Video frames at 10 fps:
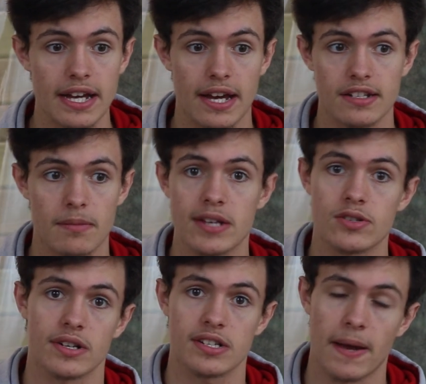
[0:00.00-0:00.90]
and a
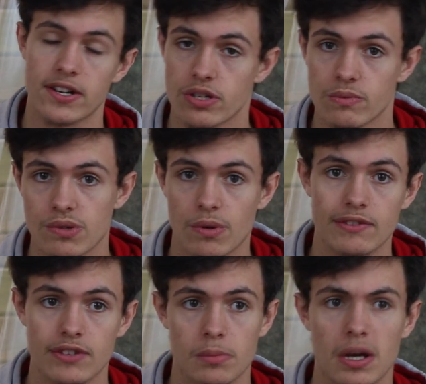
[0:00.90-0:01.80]
Mesro expansion was one of them,